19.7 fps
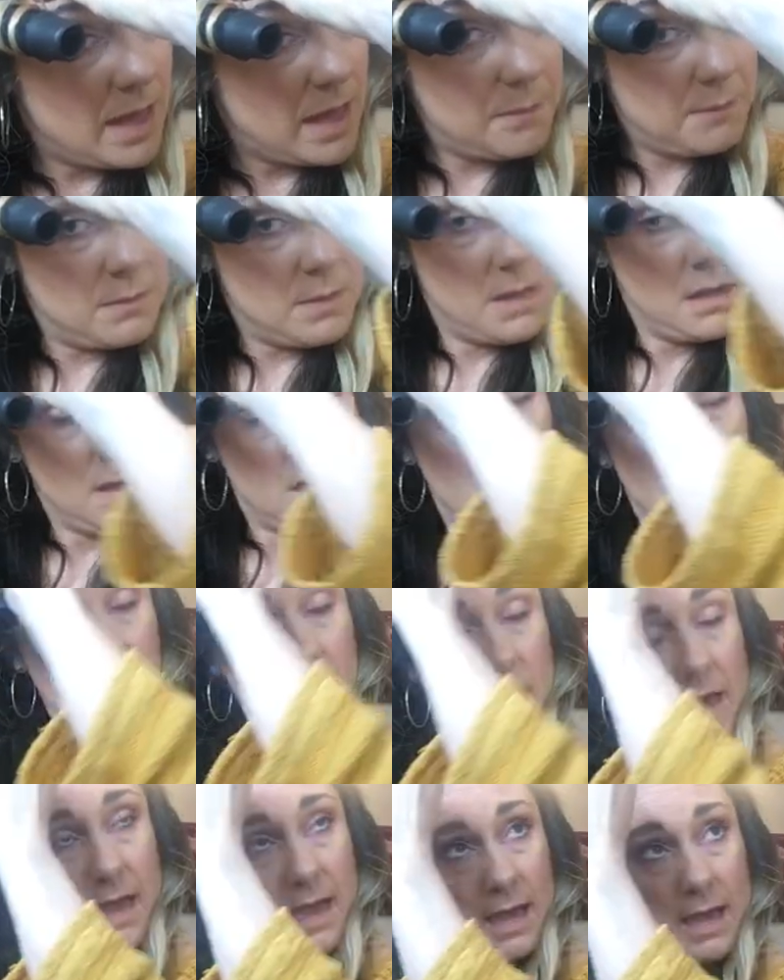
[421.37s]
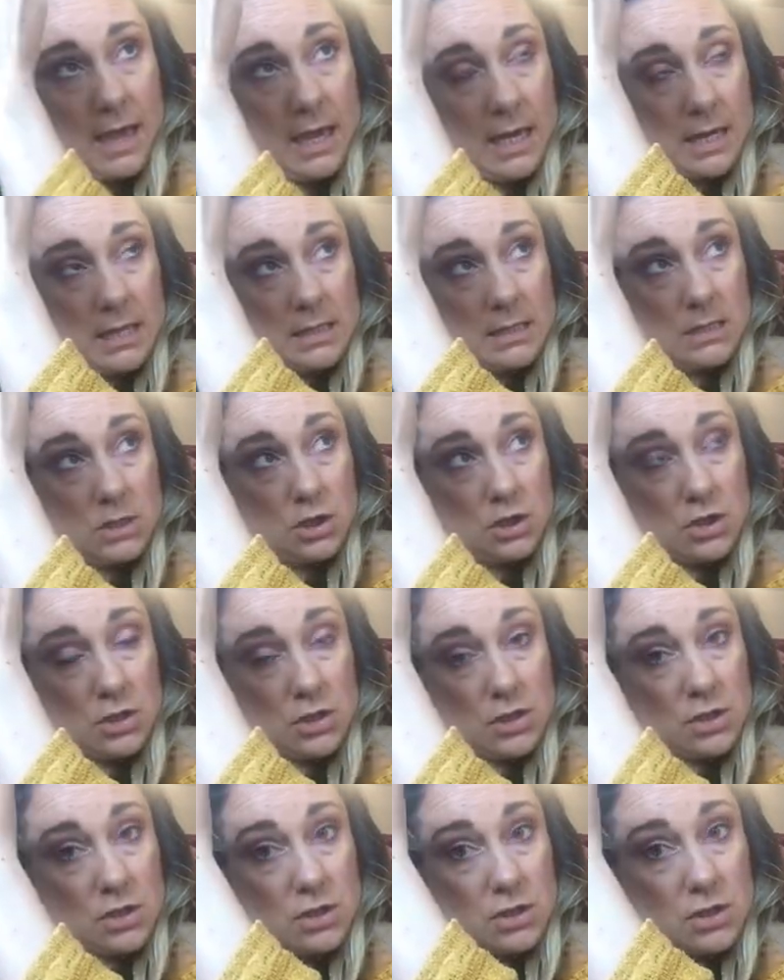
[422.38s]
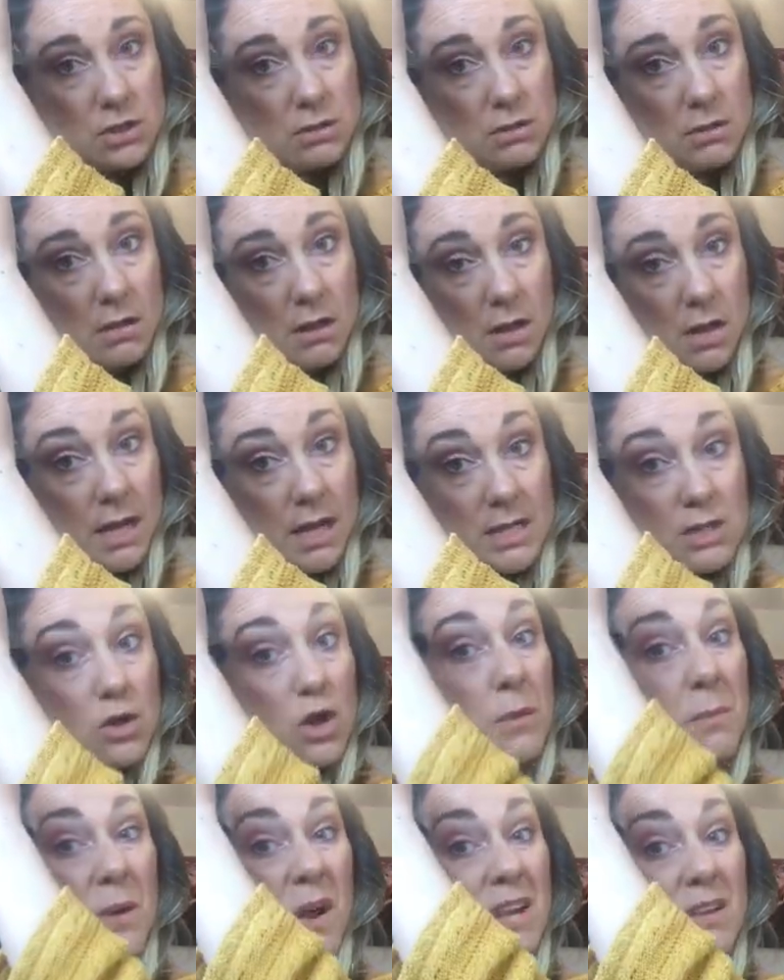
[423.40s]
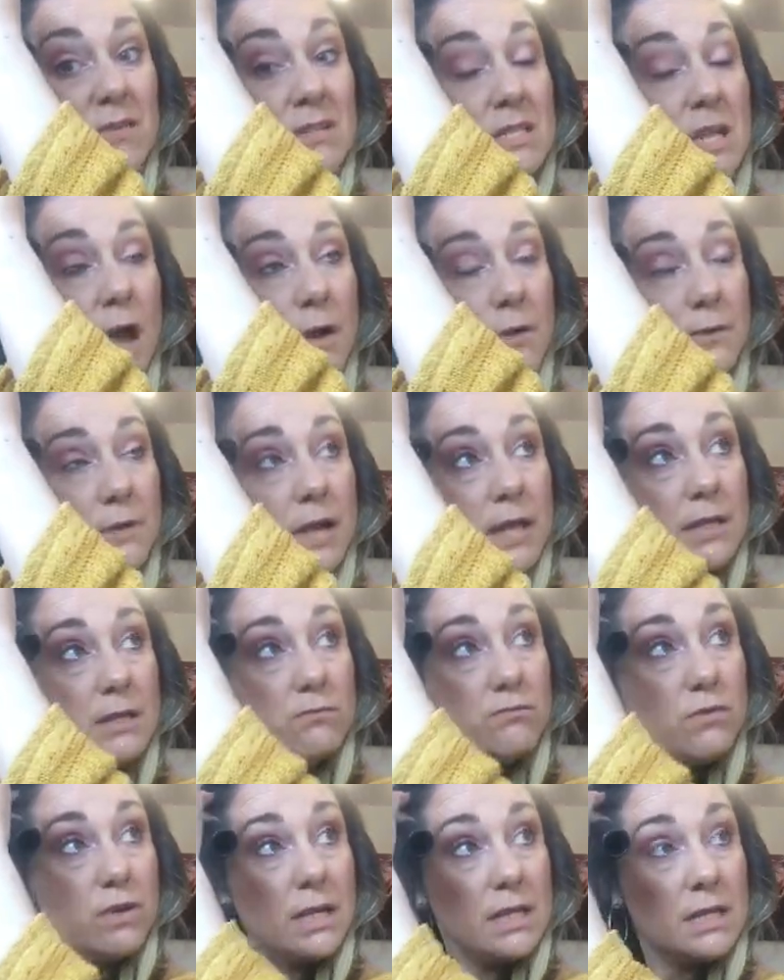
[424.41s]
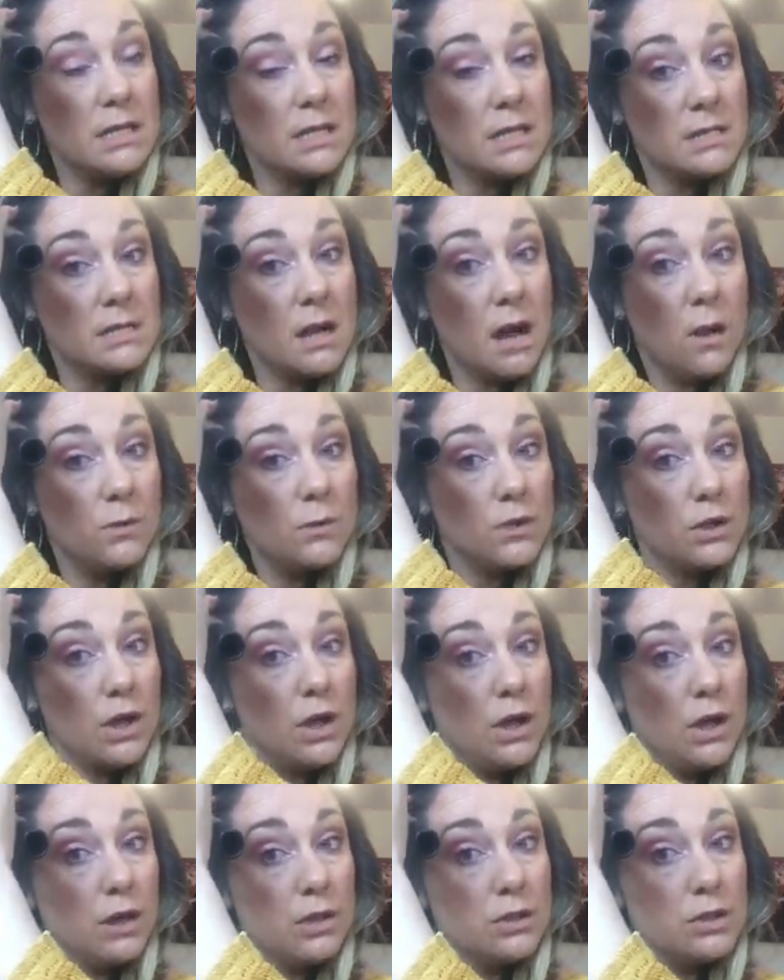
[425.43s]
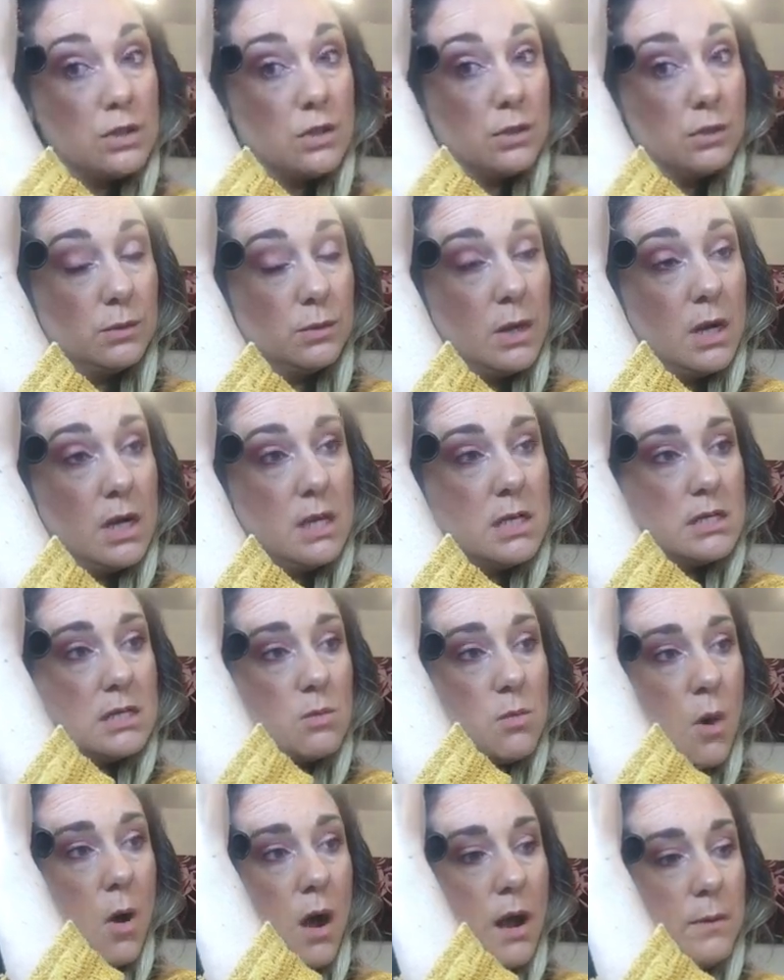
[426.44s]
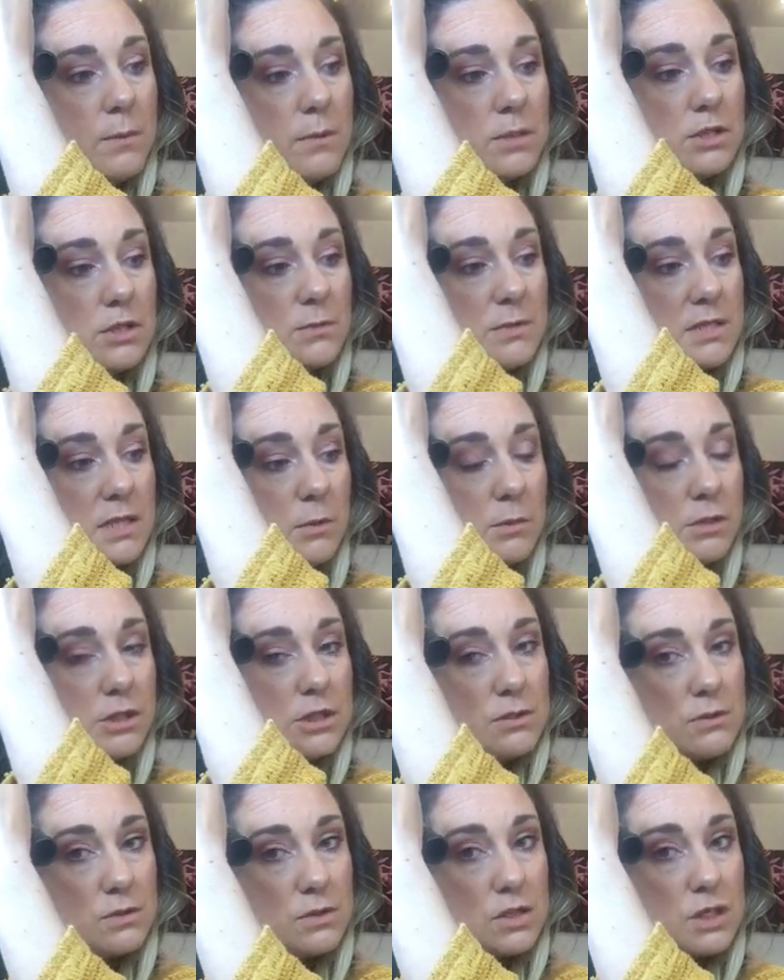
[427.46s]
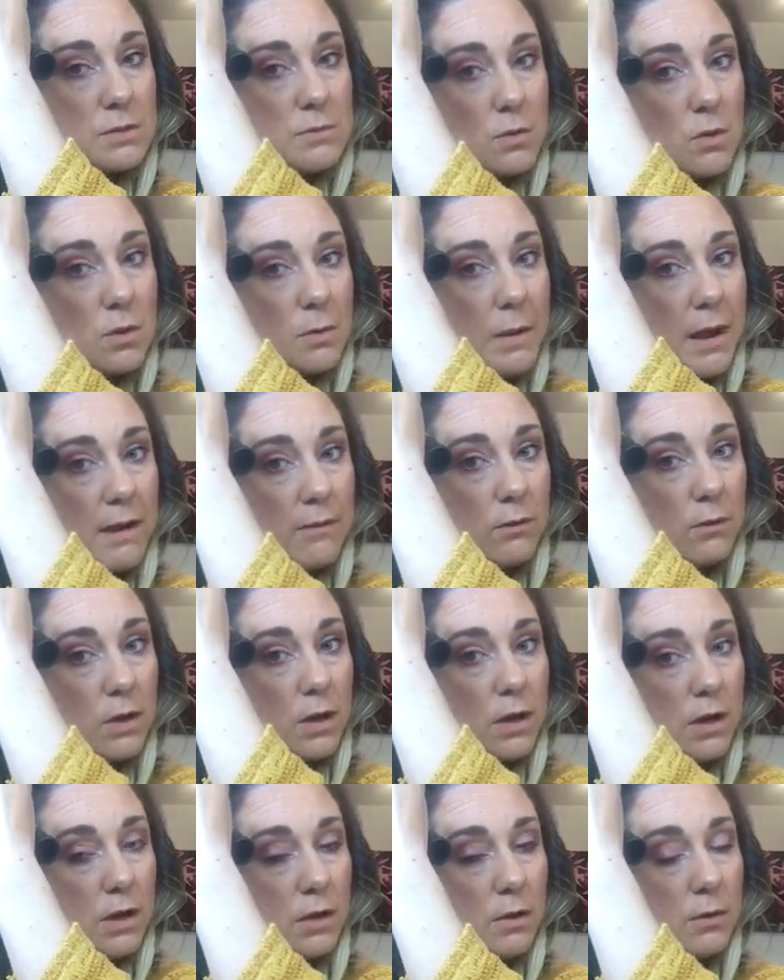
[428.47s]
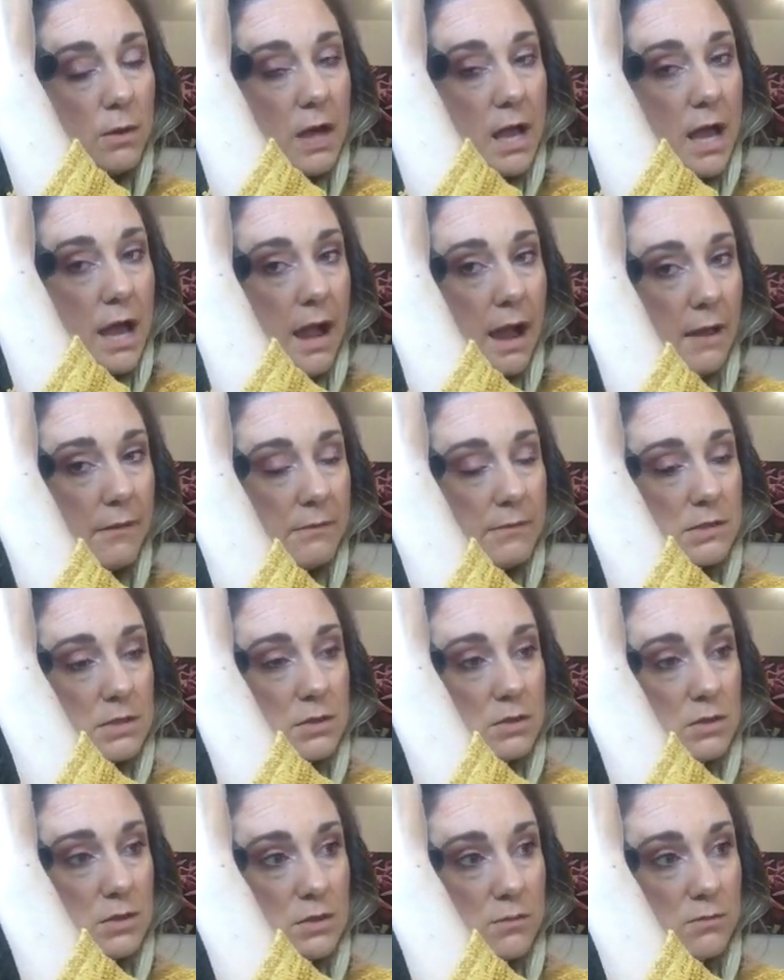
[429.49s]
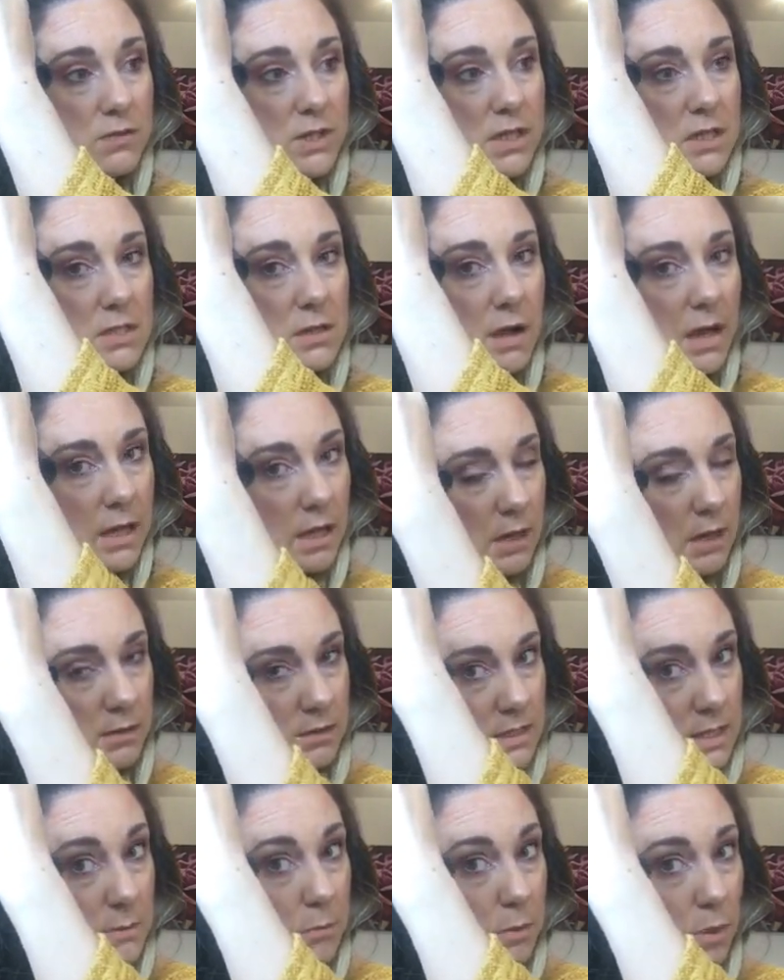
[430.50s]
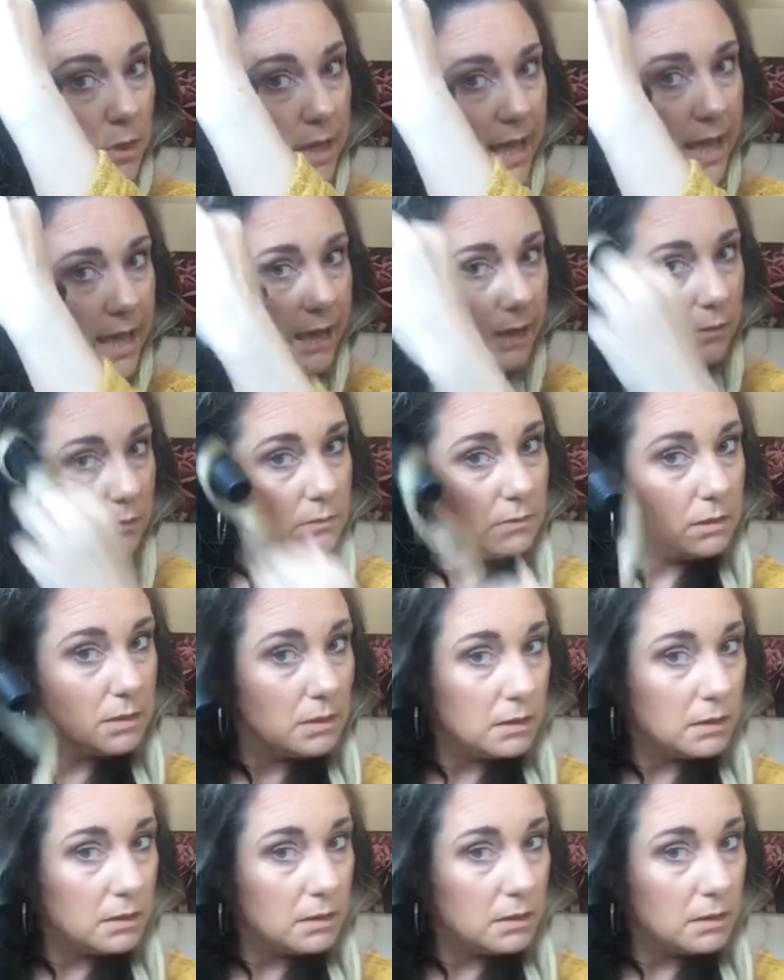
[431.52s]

them. Her hair is just, it's got a mind of its own, and it really doesn't hold a curl at all. So what I would do is I would use the smaller barrel curl and do some really tight curls and then pull it out.